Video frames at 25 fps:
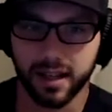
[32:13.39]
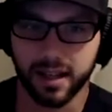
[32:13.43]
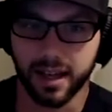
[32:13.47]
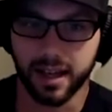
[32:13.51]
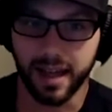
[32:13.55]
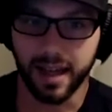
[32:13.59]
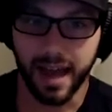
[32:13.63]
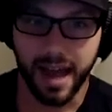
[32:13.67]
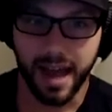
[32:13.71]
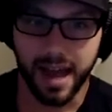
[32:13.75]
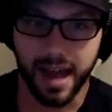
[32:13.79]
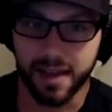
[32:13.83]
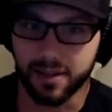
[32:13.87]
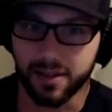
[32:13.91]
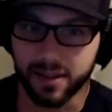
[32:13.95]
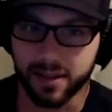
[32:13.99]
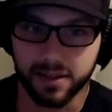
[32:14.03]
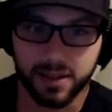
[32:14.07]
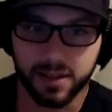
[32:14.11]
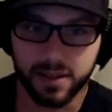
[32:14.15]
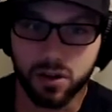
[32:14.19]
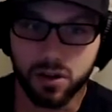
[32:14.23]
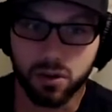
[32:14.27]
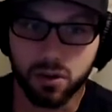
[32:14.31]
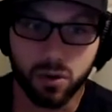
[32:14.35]
Like, hey,
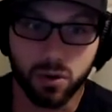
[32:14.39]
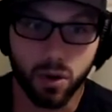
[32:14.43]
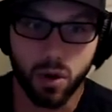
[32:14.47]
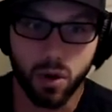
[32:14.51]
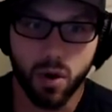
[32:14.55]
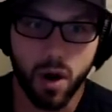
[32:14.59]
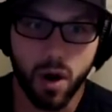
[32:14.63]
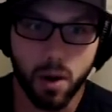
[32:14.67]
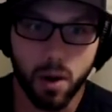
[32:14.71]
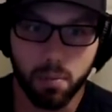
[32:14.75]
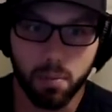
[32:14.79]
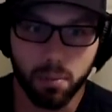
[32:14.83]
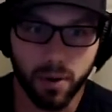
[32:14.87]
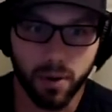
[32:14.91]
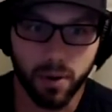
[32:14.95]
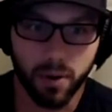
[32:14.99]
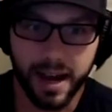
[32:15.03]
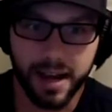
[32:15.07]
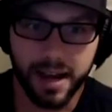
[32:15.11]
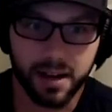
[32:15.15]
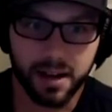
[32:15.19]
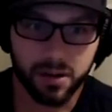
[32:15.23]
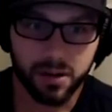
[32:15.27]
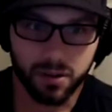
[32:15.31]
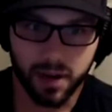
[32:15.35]
this could grow our
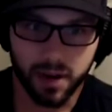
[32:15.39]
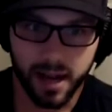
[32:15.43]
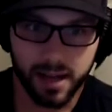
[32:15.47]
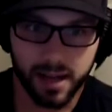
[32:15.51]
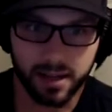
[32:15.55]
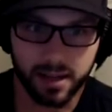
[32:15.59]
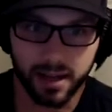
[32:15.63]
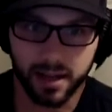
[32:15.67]
brand, right?